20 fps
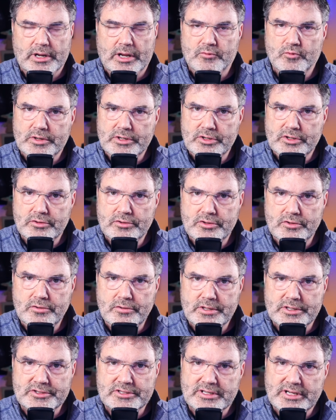And when you do
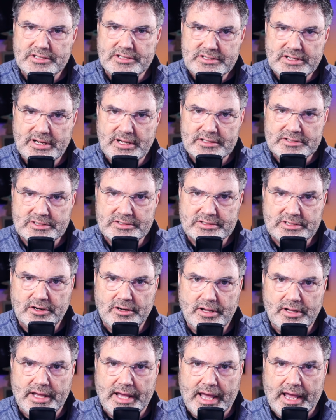this, it doesn't
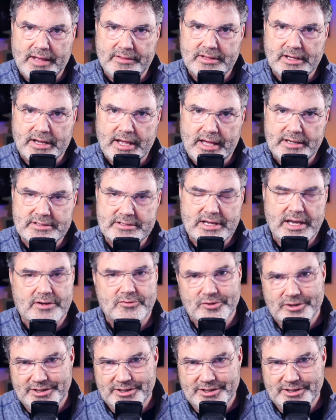necessarily add the contact.